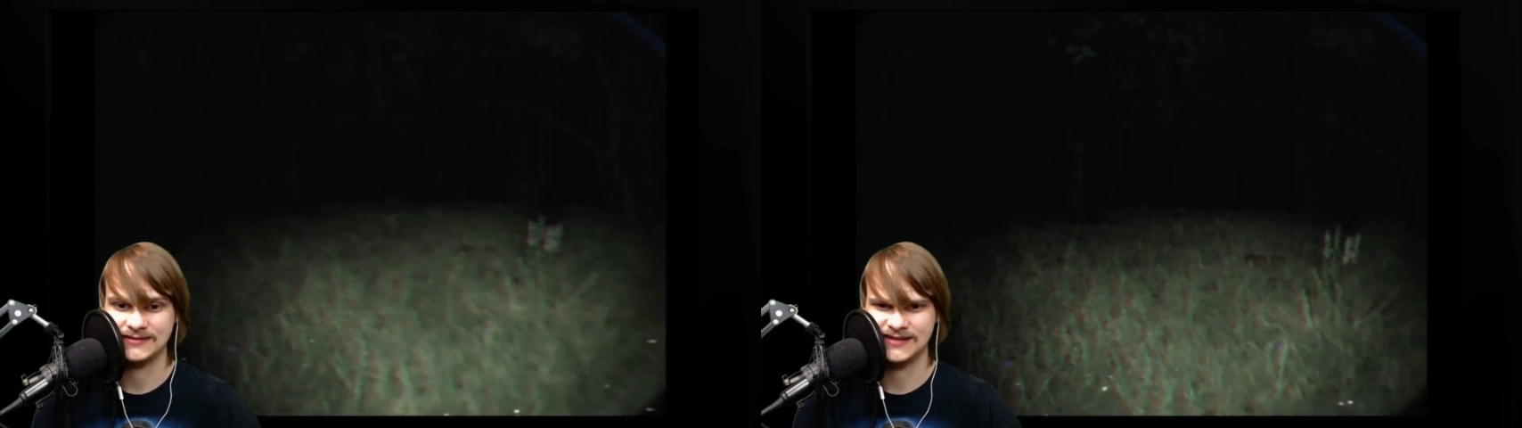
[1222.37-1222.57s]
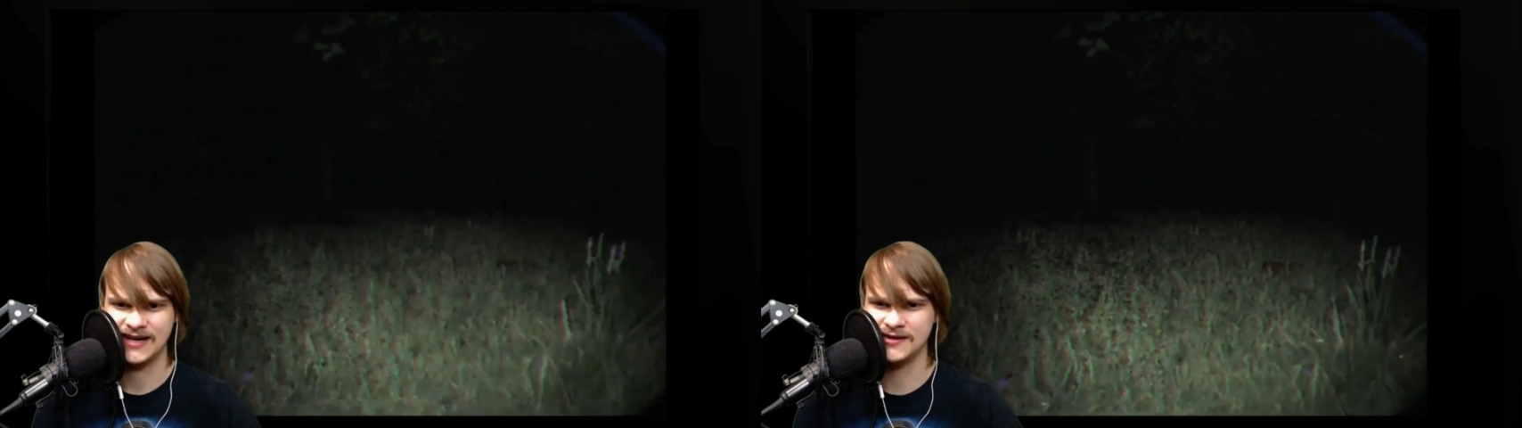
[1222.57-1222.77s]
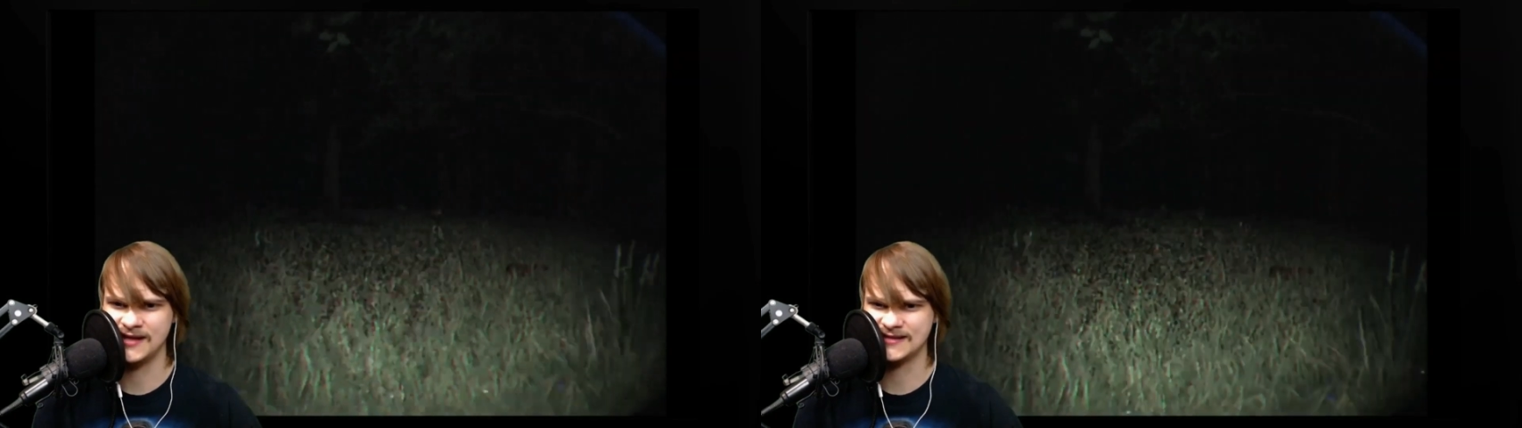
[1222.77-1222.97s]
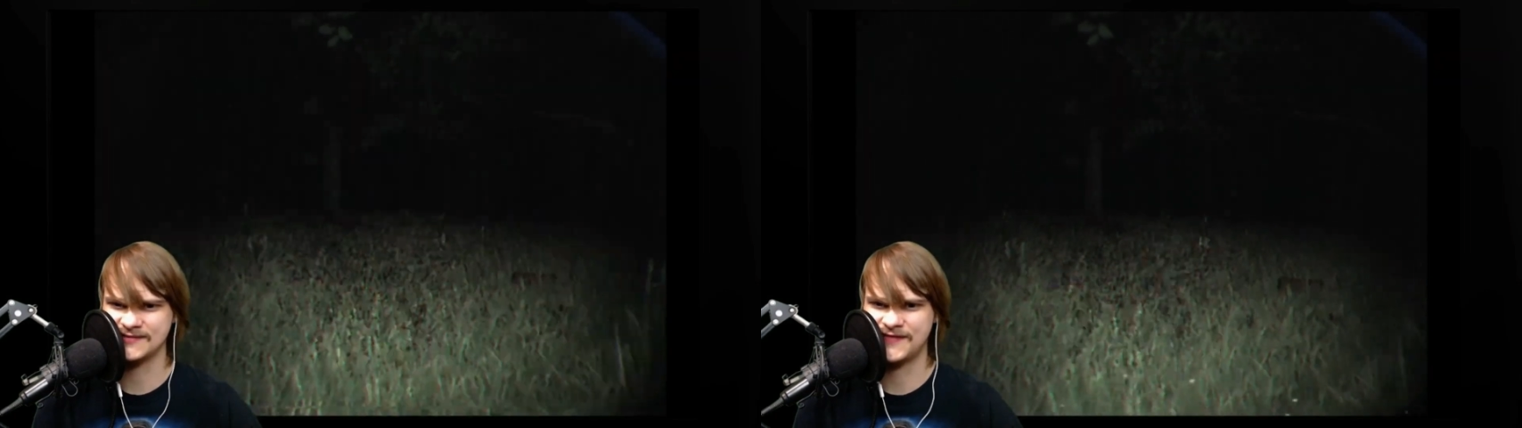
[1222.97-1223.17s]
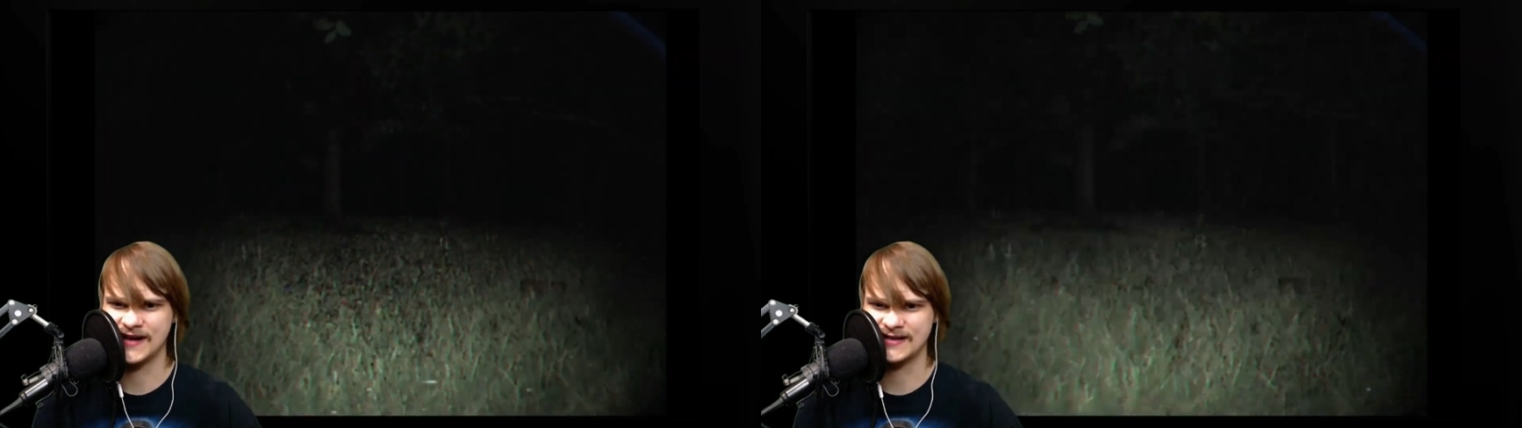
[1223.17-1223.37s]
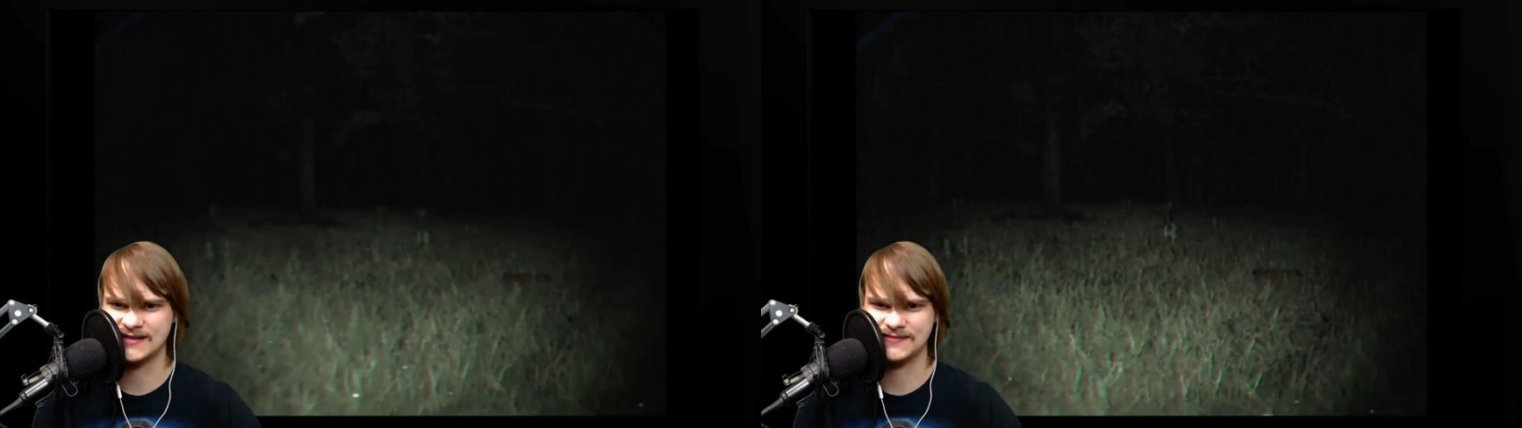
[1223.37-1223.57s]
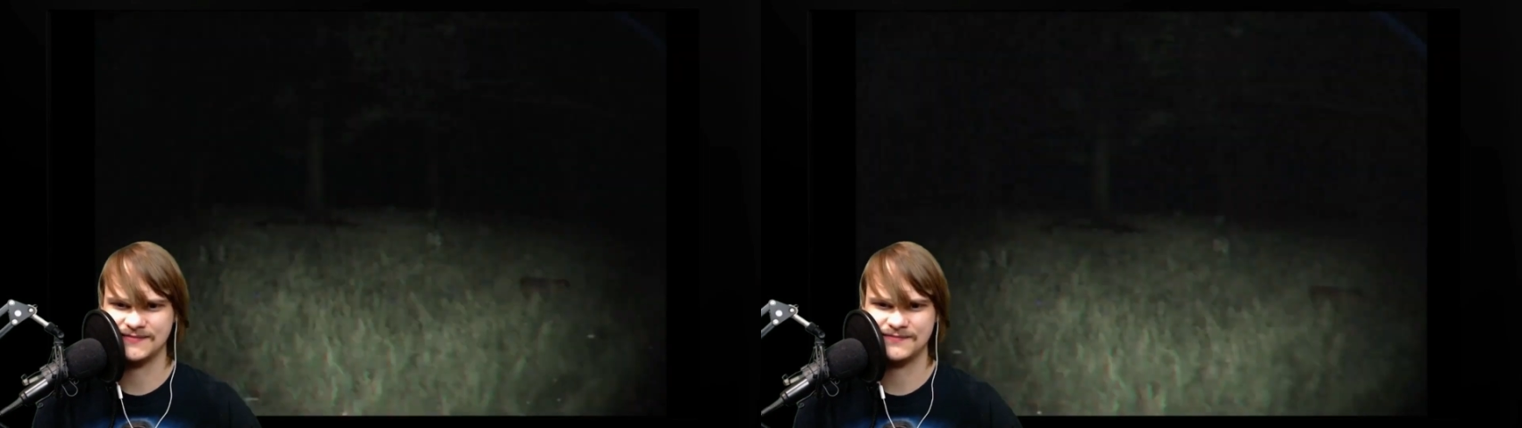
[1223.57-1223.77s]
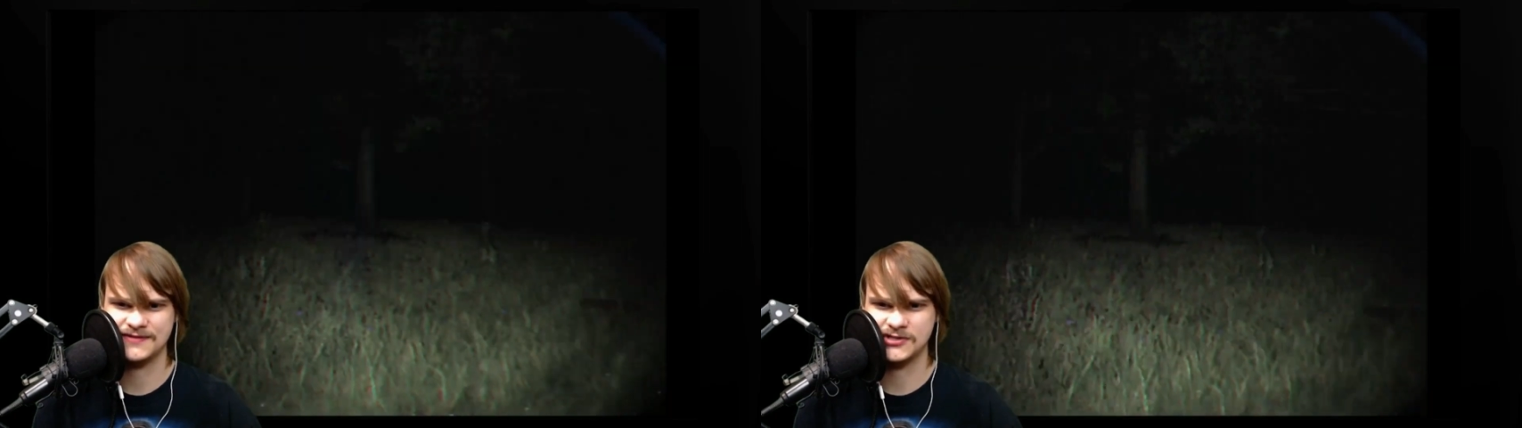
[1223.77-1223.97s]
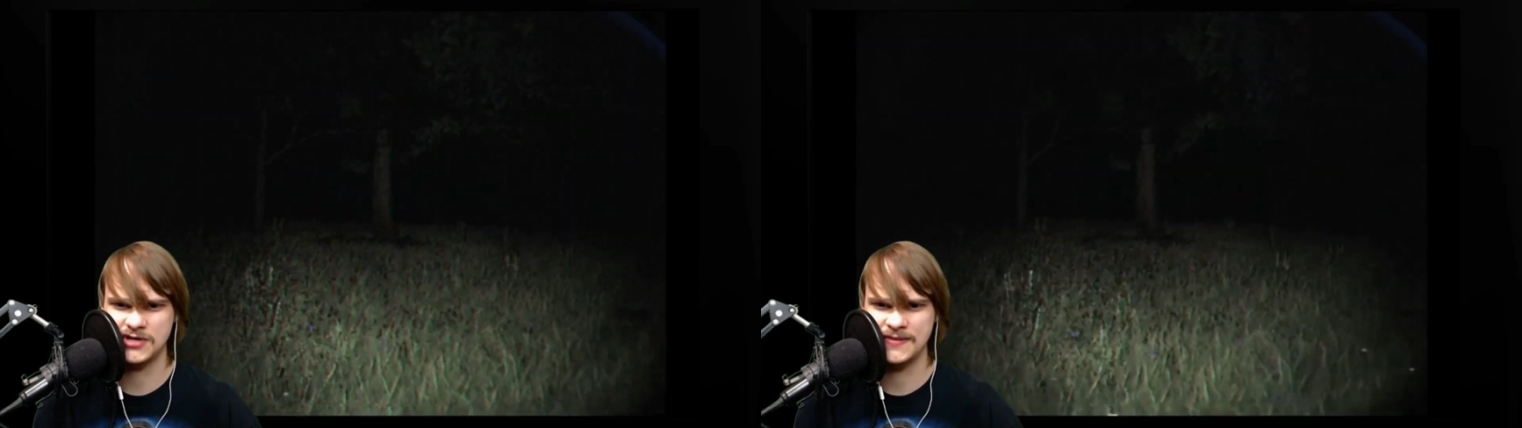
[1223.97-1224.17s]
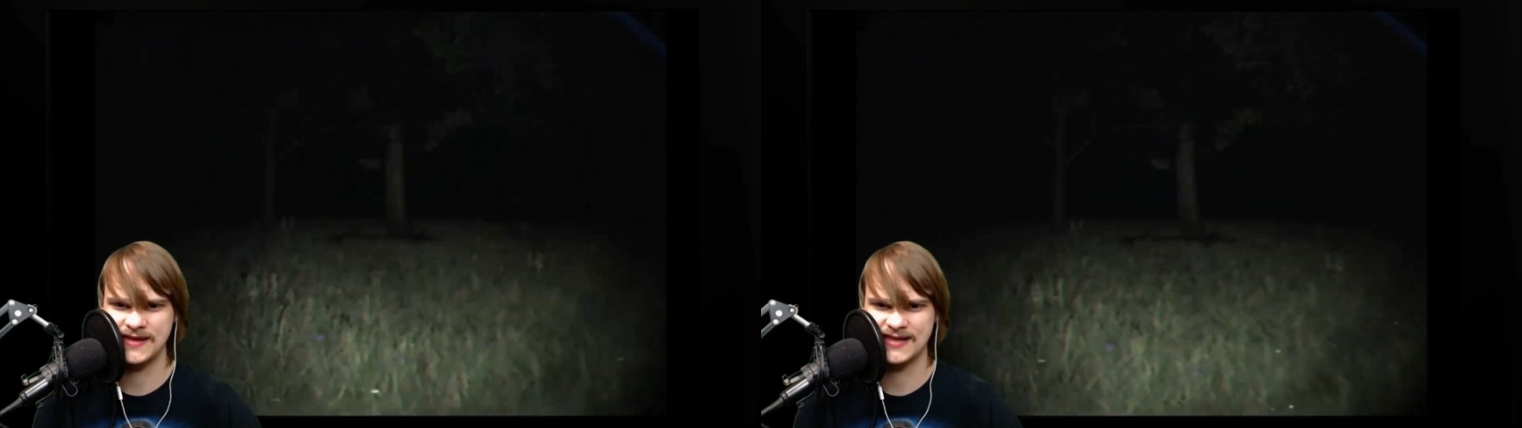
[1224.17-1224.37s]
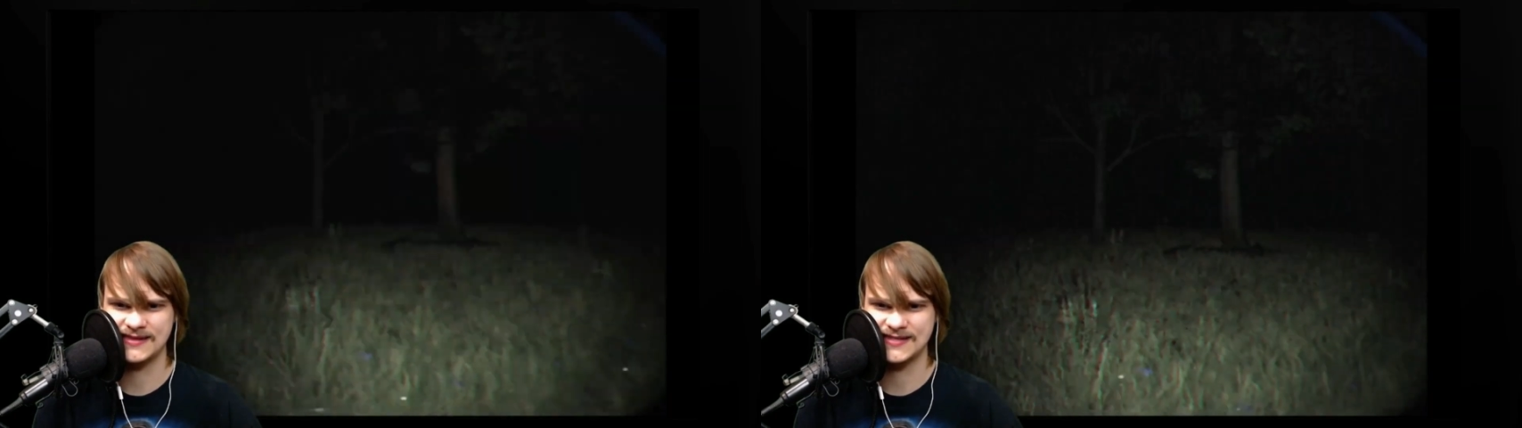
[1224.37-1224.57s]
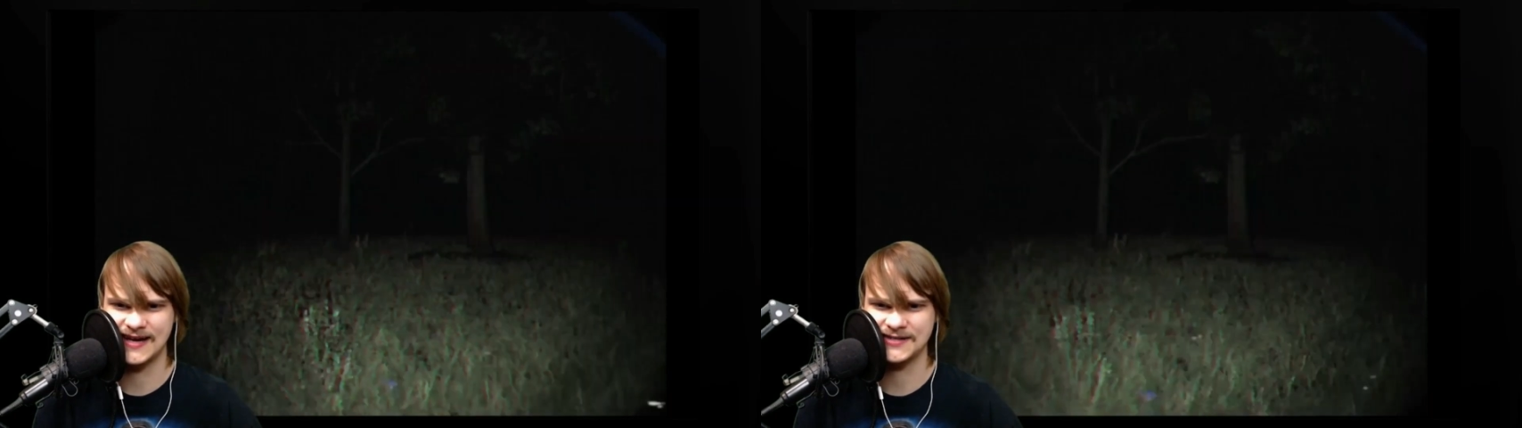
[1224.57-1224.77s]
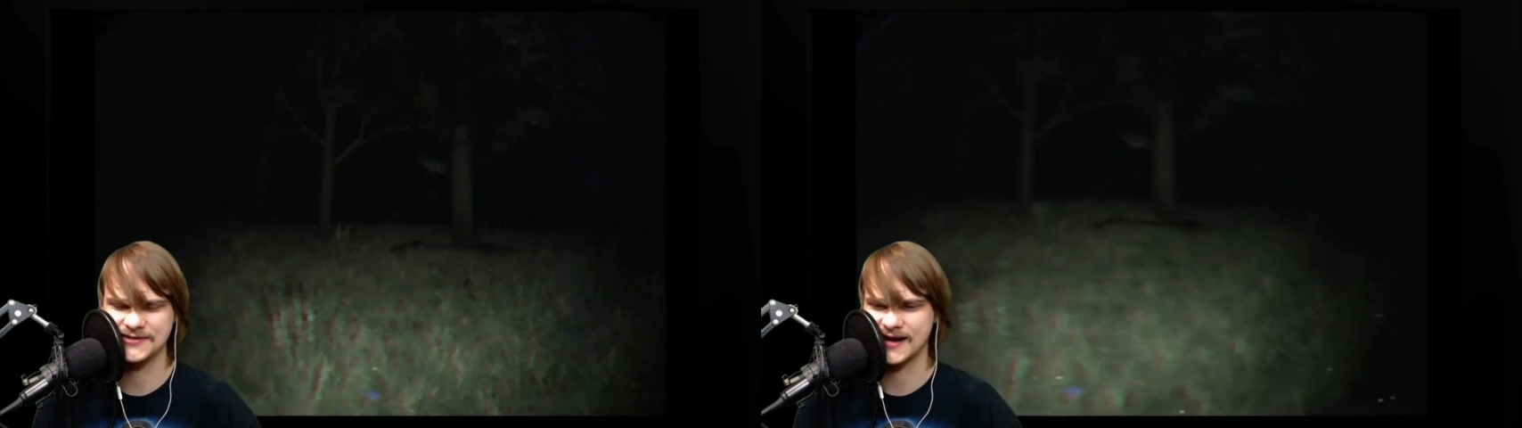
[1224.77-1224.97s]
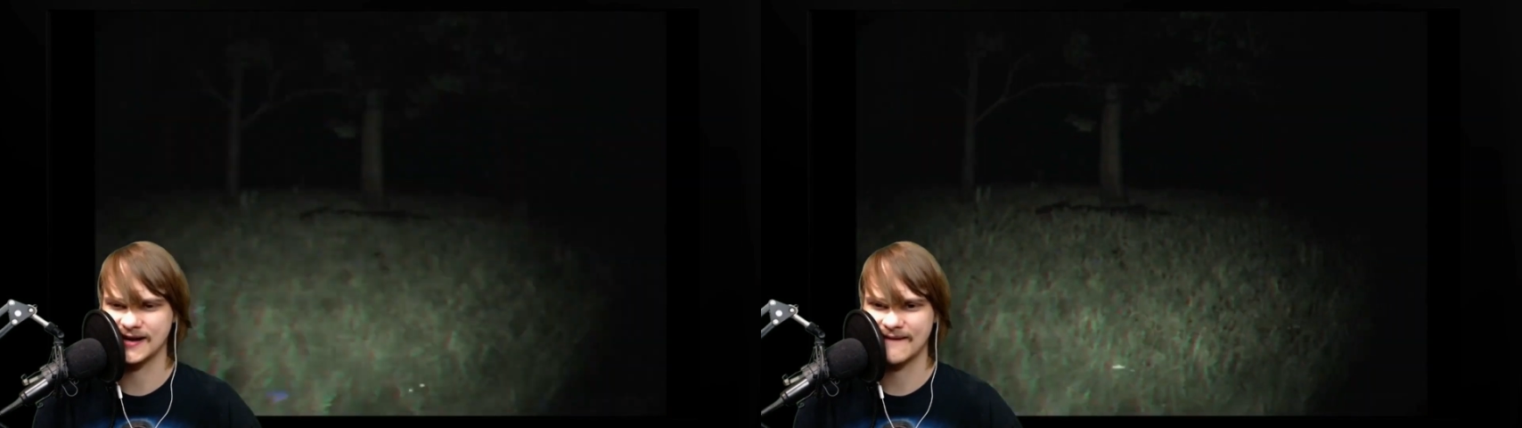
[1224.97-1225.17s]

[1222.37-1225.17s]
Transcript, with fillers: I don't like the fucking screaming in the soundtrack.